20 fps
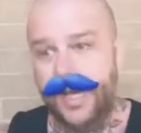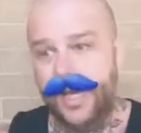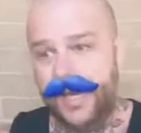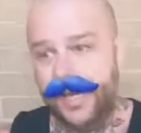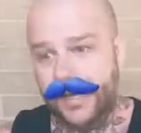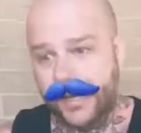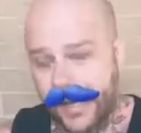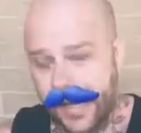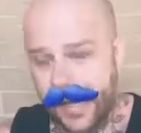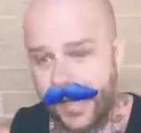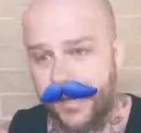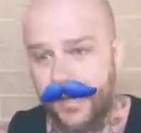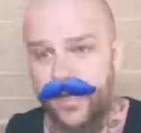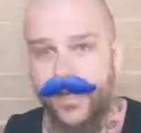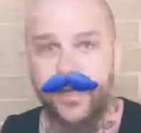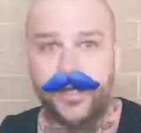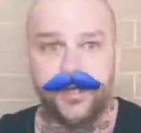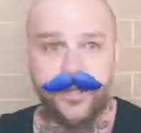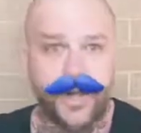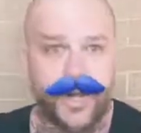And
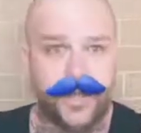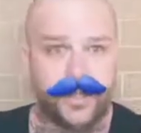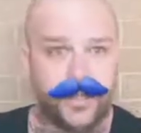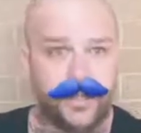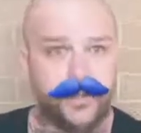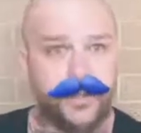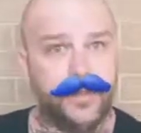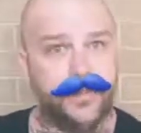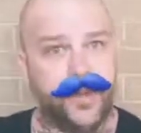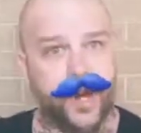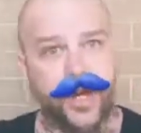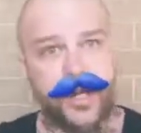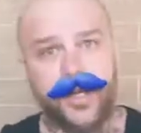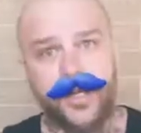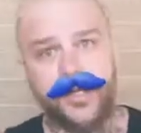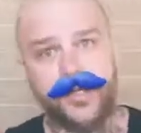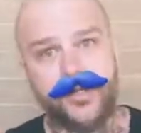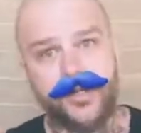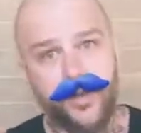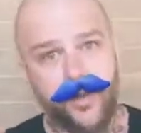again, you're at Liberty
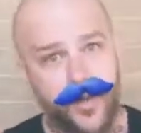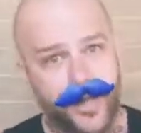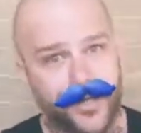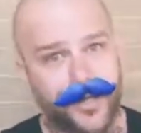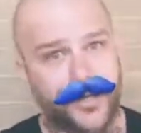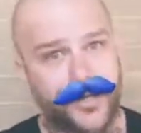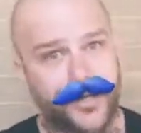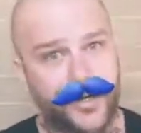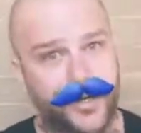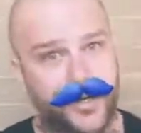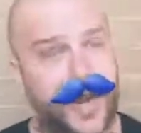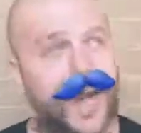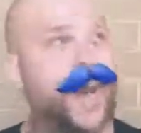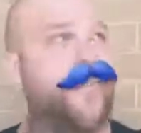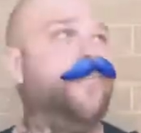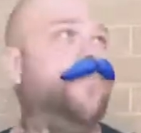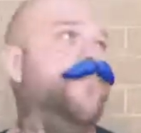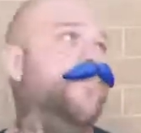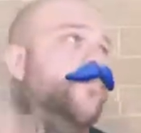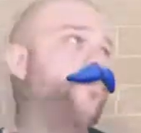Market, so what are you gonna
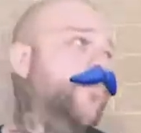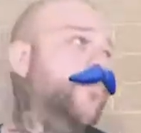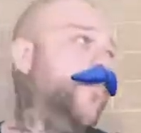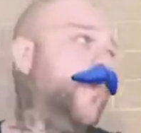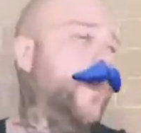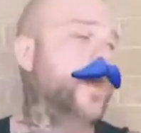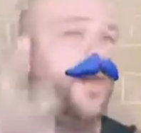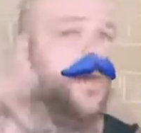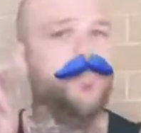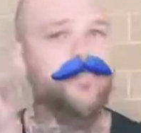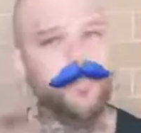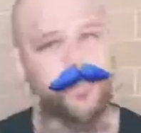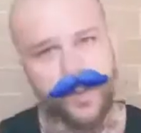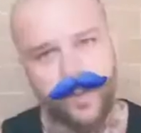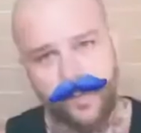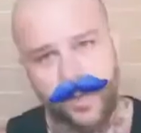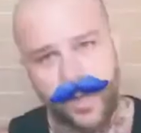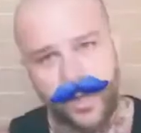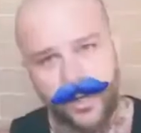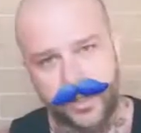grab?
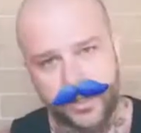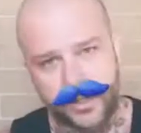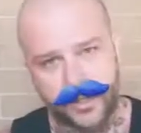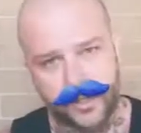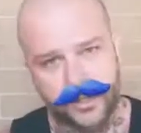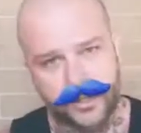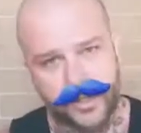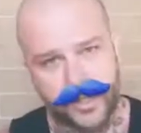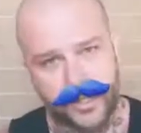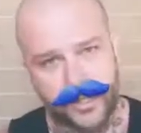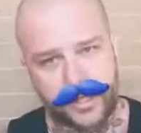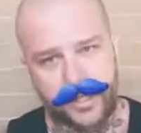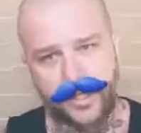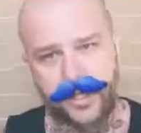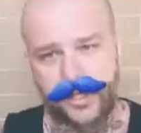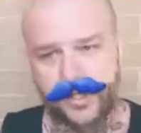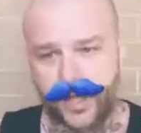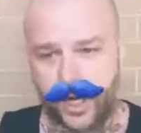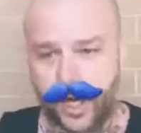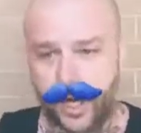Blueberry cheesecake in
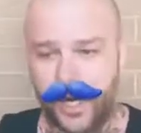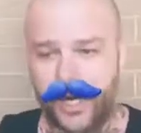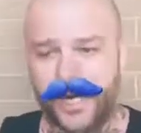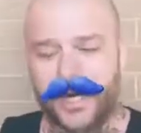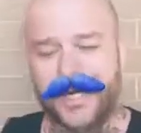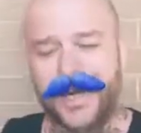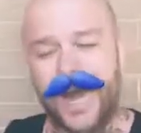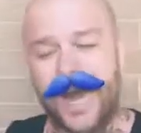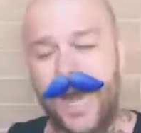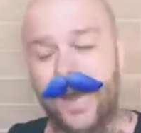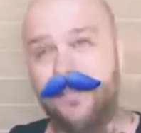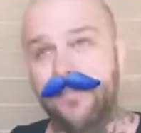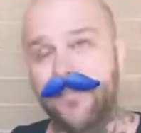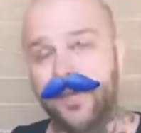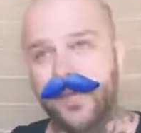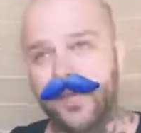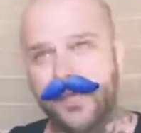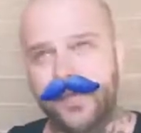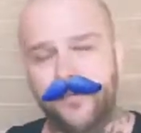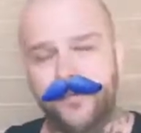a jar,
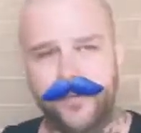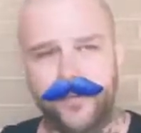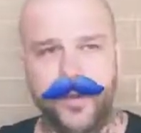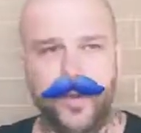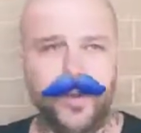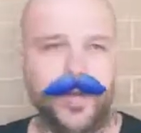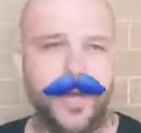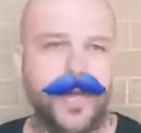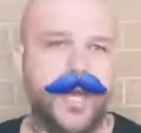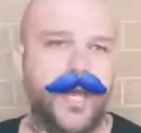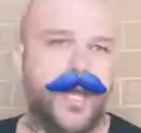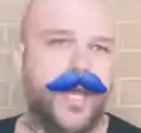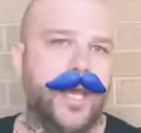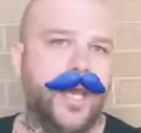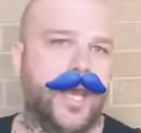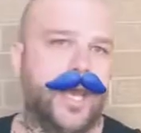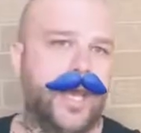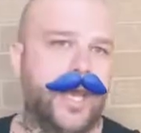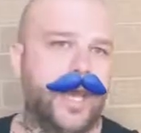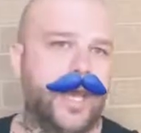unbelievable.
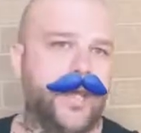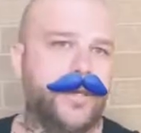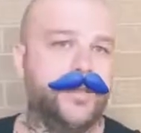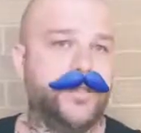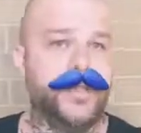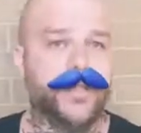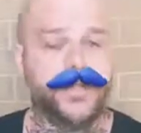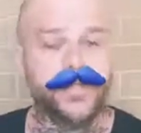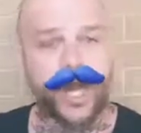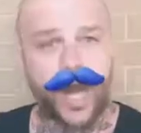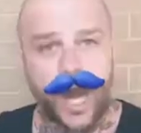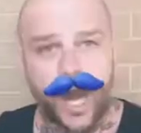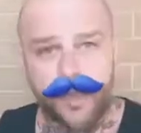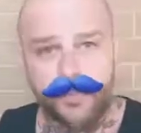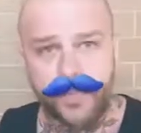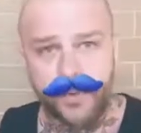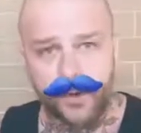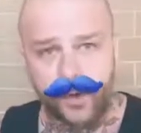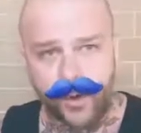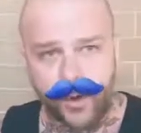And to
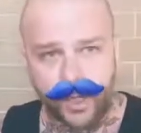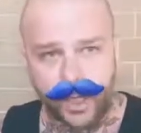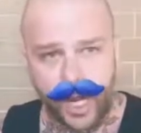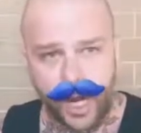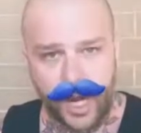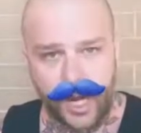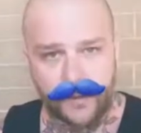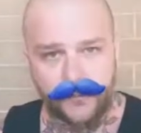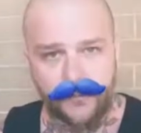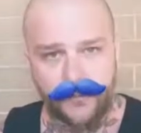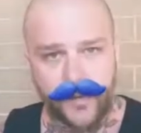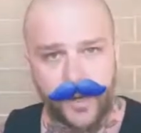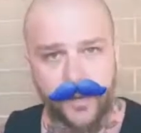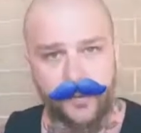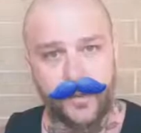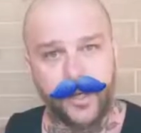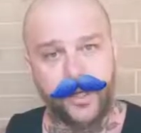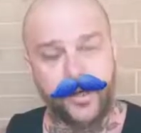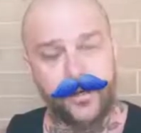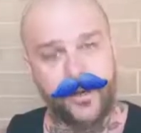top it all off,
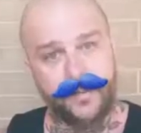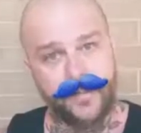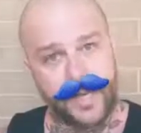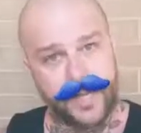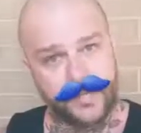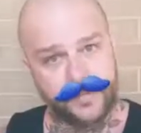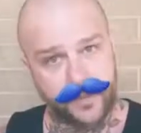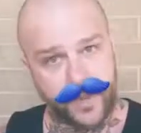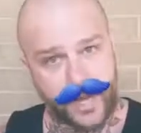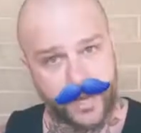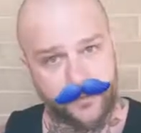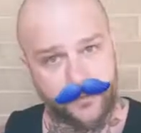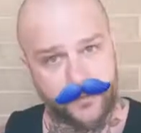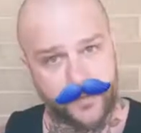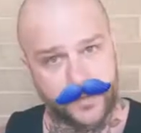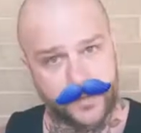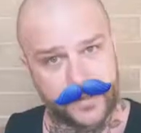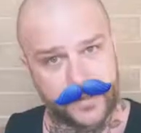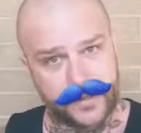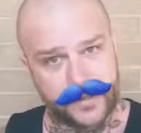I'm gonna go to Best
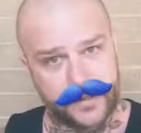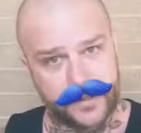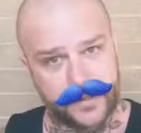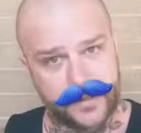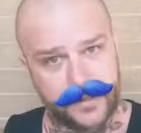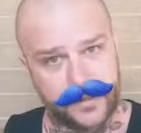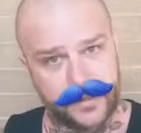Breakfasts.